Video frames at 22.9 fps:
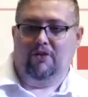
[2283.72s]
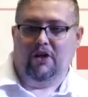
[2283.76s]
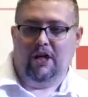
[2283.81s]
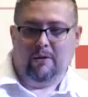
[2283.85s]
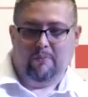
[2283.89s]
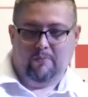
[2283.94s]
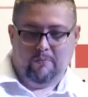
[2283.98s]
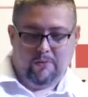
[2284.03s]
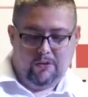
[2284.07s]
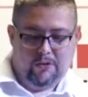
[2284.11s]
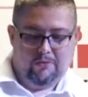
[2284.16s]

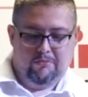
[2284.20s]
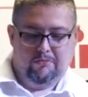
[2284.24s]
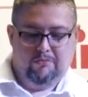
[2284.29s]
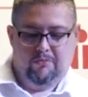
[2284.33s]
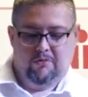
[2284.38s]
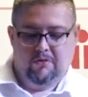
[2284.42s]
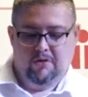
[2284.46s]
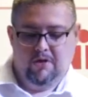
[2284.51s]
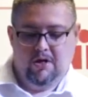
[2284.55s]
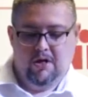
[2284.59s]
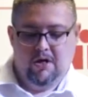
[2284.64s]
thing. But
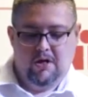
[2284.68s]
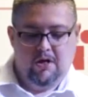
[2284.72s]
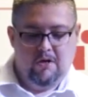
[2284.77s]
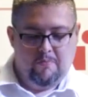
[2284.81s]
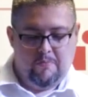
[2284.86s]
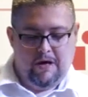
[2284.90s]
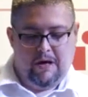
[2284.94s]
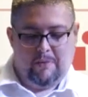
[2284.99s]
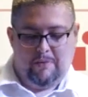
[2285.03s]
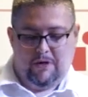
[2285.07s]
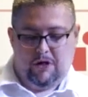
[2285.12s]

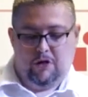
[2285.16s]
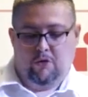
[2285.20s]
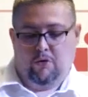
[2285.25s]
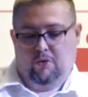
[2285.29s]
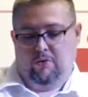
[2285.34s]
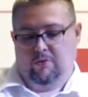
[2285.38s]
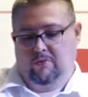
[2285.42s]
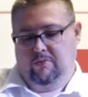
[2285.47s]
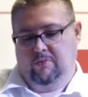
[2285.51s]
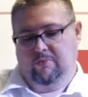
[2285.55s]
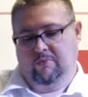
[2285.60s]
maybe
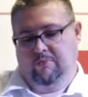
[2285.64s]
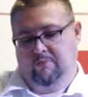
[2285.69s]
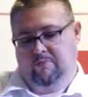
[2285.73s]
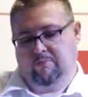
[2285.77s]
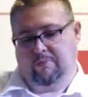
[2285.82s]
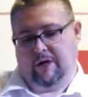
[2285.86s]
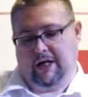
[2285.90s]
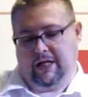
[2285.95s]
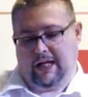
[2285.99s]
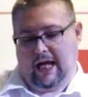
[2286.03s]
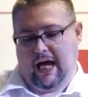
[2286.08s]
you'll
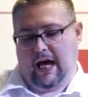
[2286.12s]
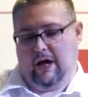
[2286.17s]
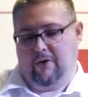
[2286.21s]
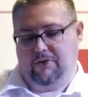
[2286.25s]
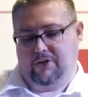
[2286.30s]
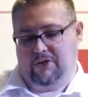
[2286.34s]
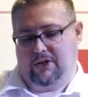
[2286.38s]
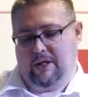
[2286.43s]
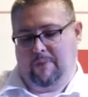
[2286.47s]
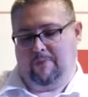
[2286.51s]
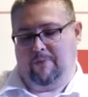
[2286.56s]
break that out
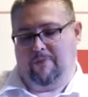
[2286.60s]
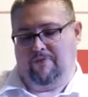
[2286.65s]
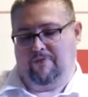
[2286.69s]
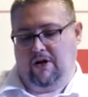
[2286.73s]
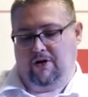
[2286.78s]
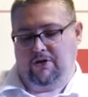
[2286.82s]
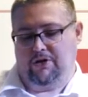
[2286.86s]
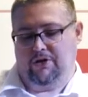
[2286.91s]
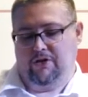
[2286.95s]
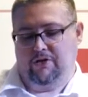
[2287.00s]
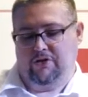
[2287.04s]
into separate
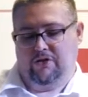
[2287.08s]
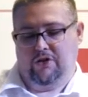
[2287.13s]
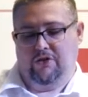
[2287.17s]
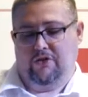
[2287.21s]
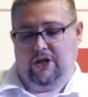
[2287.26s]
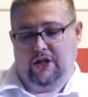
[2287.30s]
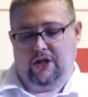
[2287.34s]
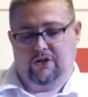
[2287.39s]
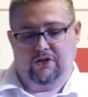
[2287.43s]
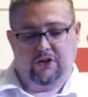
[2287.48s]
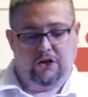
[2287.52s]
functions that
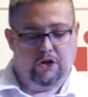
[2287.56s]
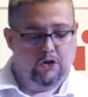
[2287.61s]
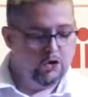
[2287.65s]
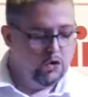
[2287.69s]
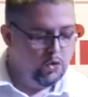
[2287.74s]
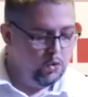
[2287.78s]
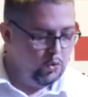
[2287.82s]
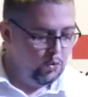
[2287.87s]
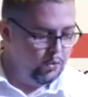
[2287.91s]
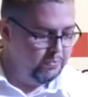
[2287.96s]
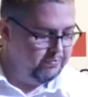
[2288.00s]
things can
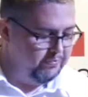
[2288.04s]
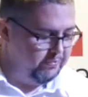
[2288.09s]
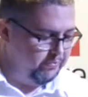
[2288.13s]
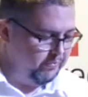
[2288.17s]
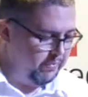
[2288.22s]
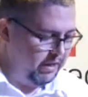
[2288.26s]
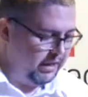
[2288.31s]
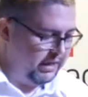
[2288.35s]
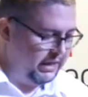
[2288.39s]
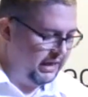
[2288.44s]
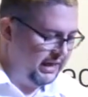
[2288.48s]
call and
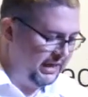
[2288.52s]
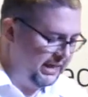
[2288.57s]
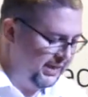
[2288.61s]
make it